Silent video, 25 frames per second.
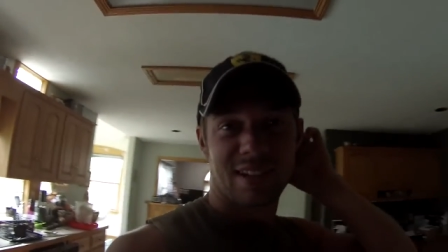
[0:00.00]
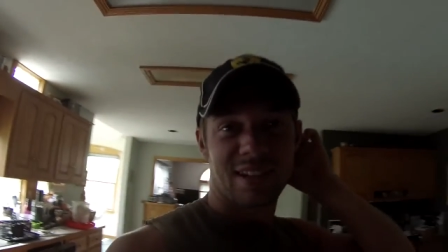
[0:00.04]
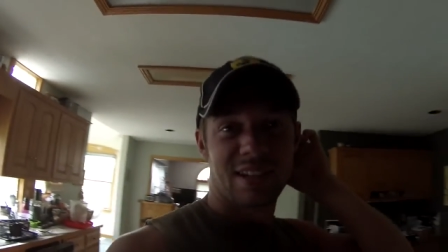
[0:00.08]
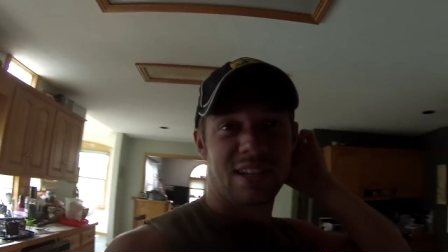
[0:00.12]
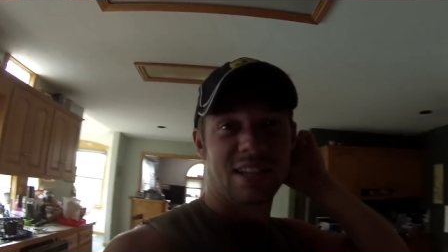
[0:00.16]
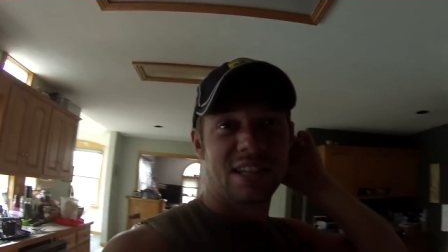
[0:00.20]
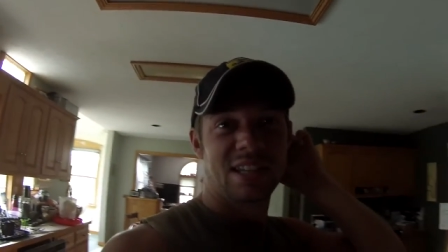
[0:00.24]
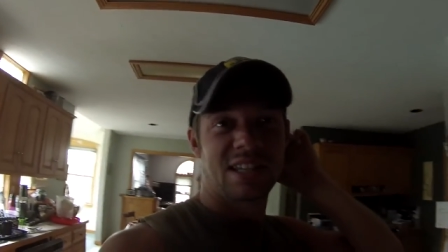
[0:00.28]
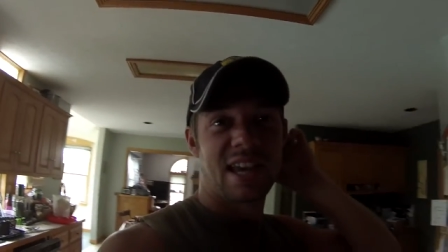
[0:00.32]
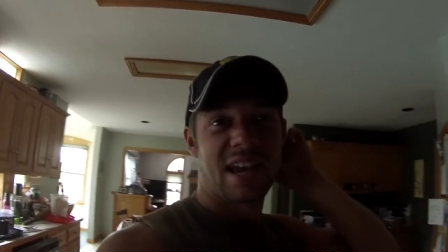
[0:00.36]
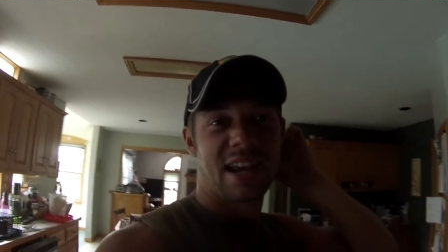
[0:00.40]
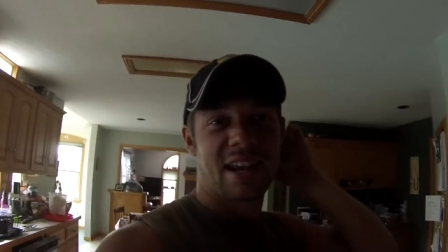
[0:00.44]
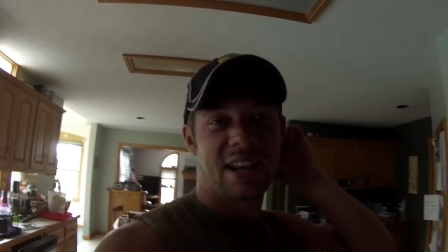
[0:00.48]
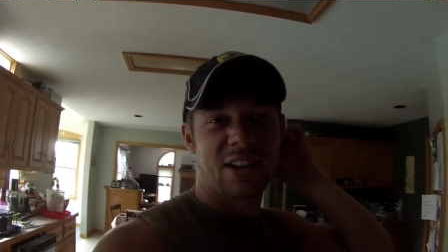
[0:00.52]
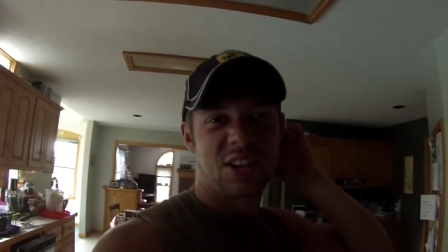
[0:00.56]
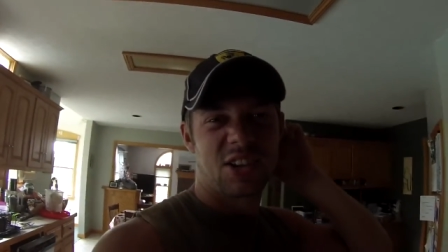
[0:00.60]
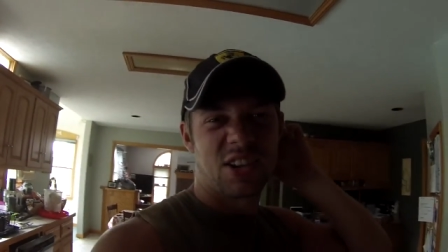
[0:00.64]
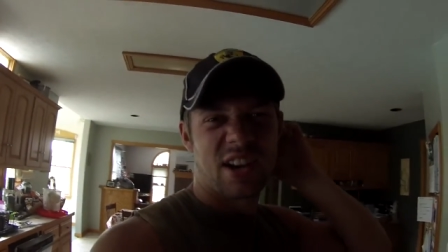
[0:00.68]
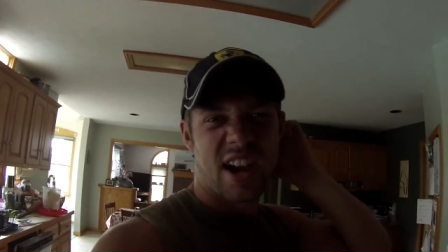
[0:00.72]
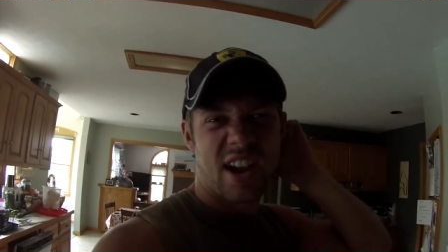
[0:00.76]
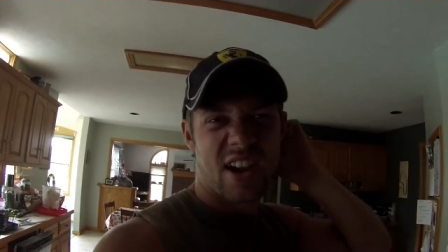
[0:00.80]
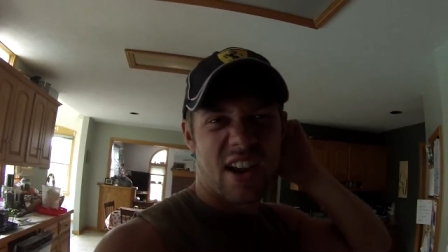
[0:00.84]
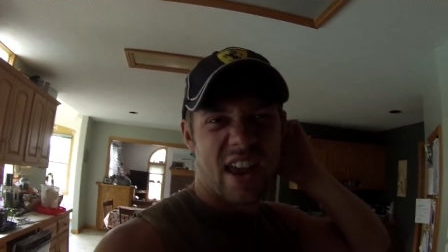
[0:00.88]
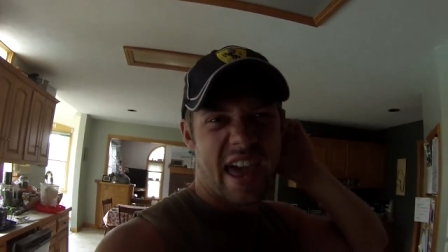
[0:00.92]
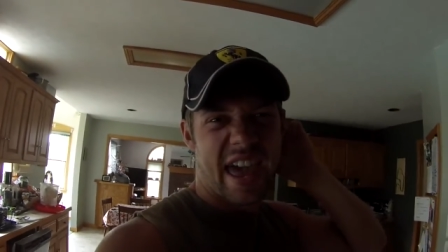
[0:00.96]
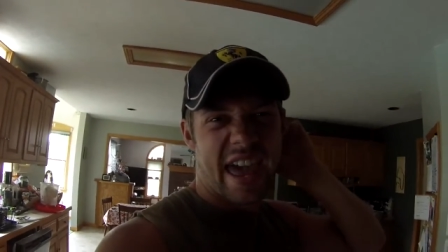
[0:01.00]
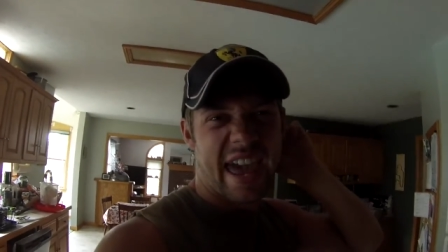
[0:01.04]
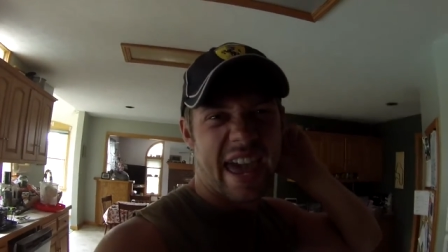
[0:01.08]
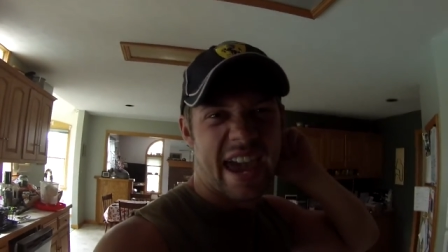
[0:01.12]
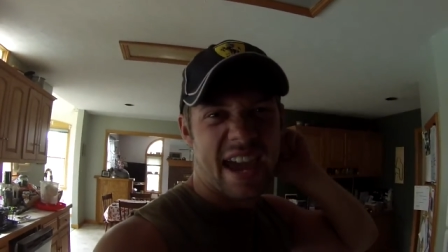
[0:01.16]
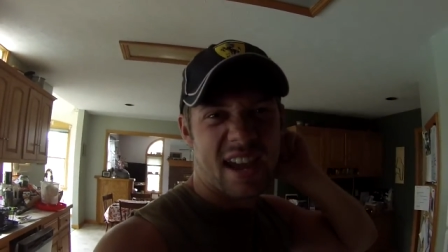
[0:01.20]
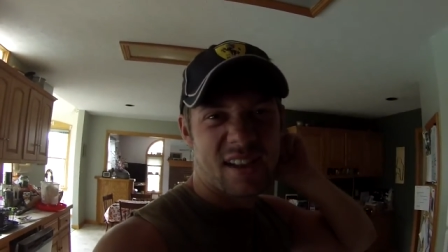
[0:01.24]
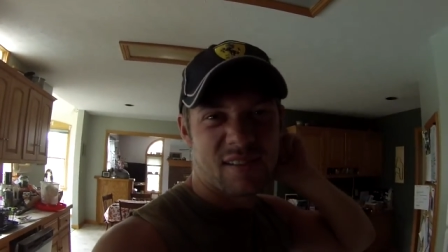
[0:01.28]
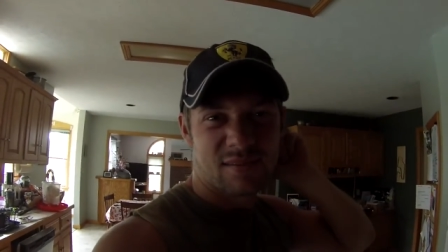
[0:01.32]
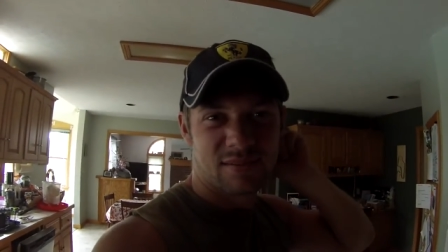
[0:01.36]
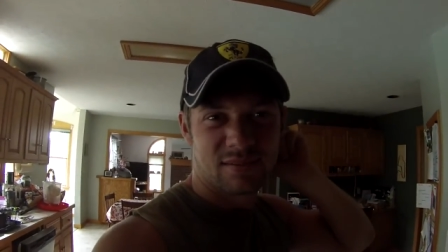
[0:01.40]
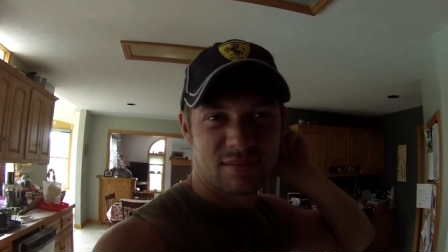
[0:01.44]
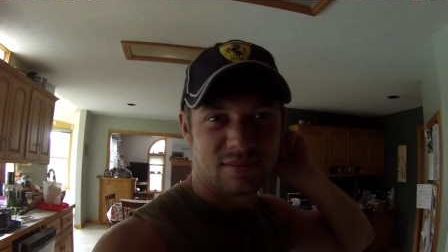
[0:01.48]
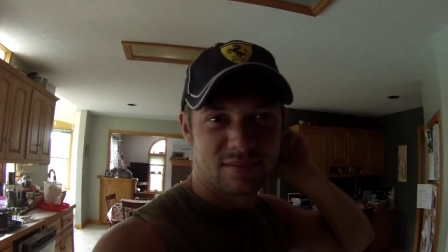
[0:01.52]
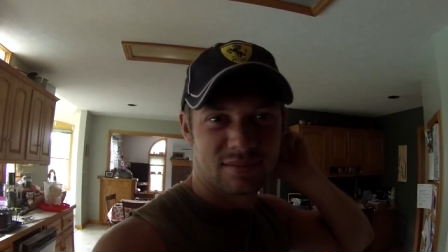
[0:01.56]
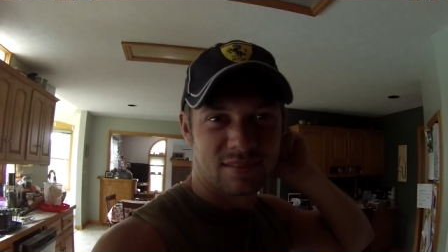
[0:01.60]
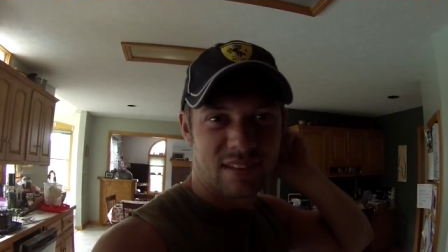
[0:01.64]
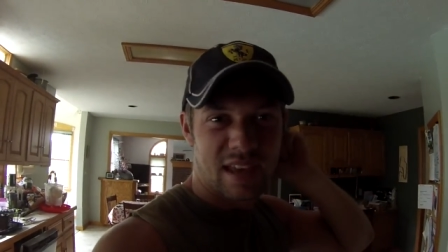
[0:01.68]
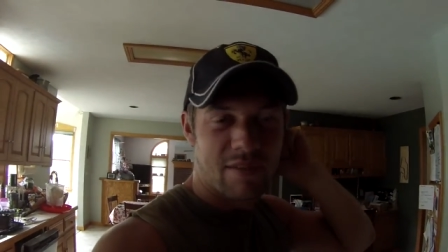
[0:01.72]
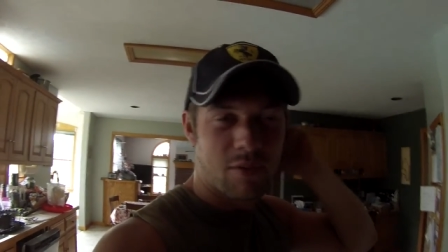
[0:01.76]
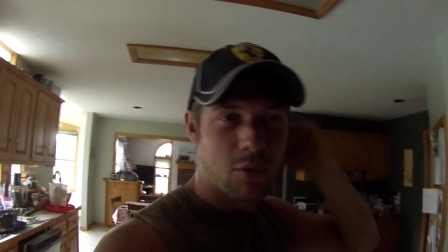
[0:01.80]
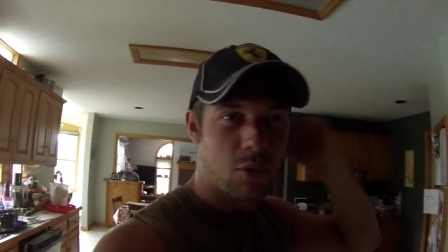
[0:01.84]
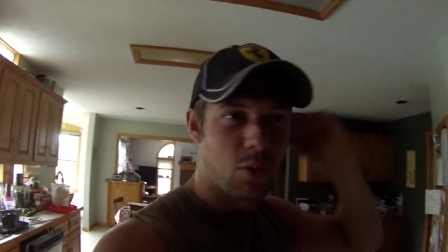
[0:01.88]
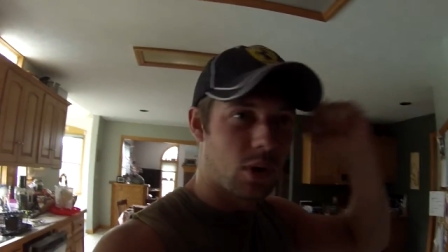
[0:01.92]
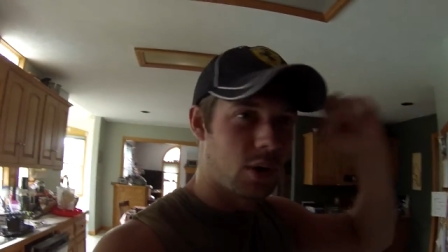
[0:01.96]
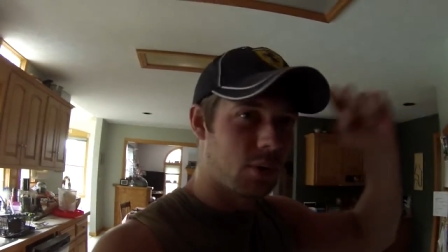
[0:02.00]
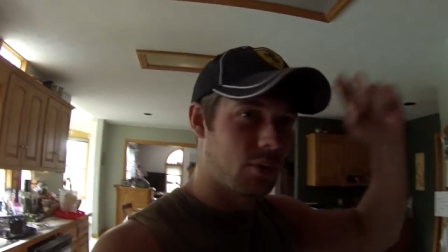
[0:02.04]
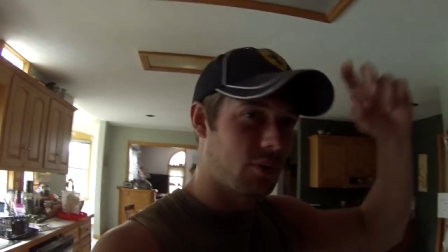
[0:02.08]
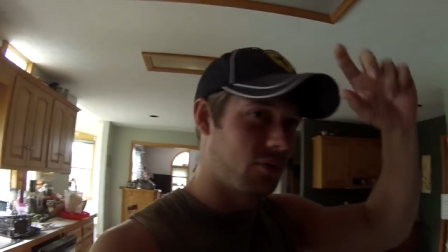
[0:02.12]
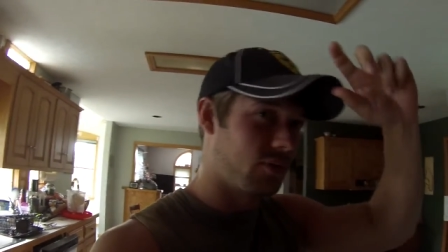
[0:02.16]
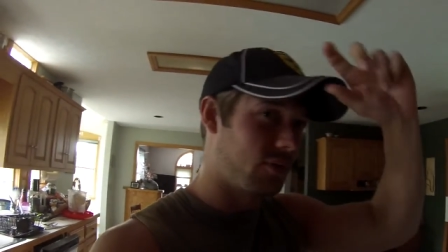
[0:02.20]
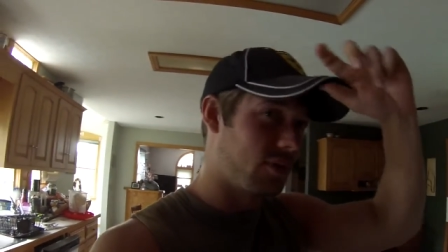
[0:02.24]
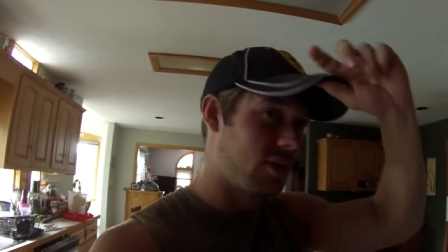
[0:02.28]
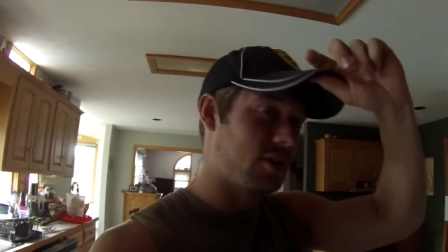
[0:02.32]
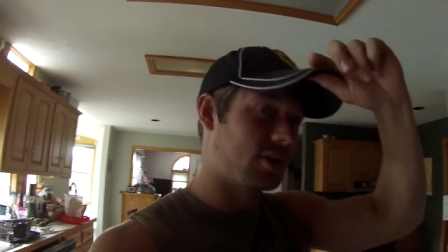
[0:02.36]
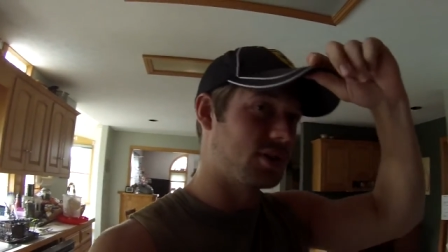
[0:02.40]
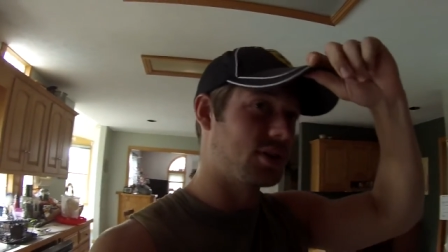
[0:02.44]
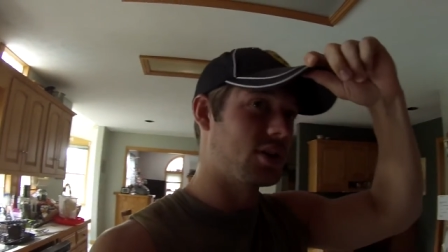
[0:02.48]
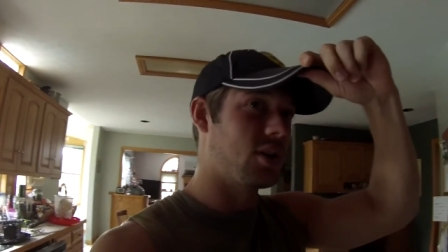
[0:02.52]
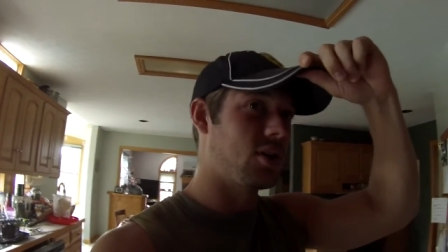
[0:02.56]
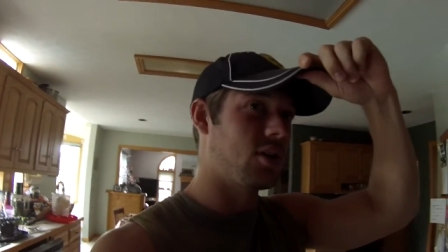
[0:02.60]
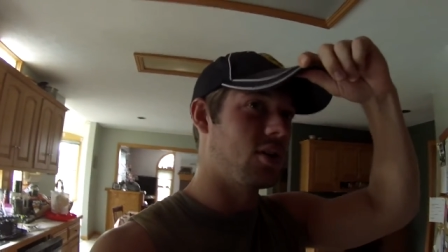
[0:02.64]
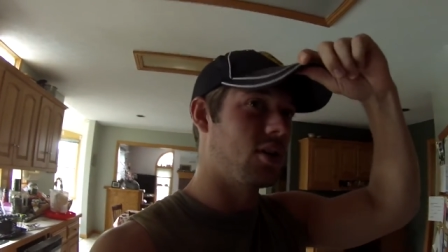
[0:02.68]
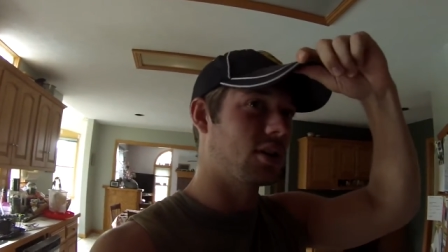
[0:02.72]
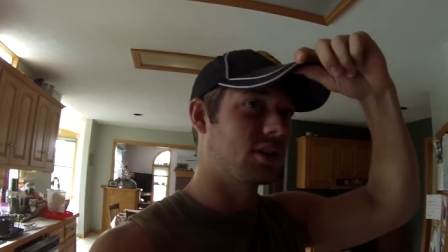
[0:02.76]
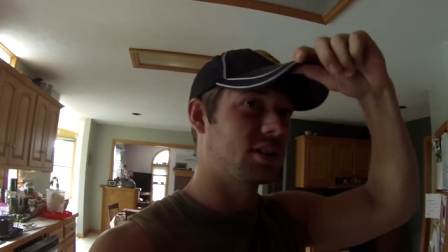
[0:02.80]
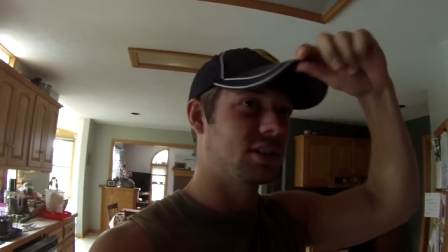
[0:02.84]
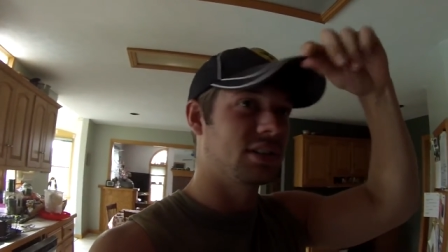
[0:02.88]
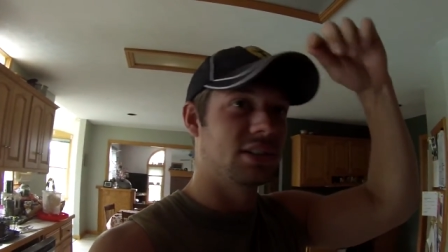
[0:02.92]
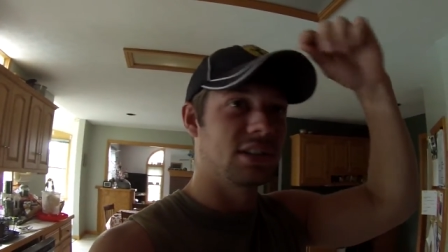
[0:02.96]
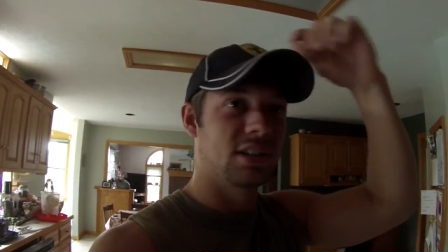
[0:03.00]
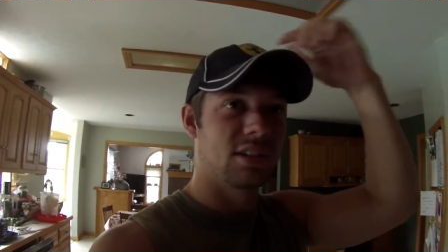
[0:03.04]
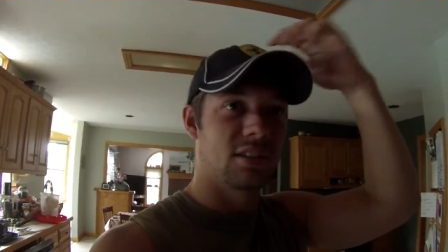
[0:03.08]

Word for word: Decided to try out a hat. Haven't worn one for so long.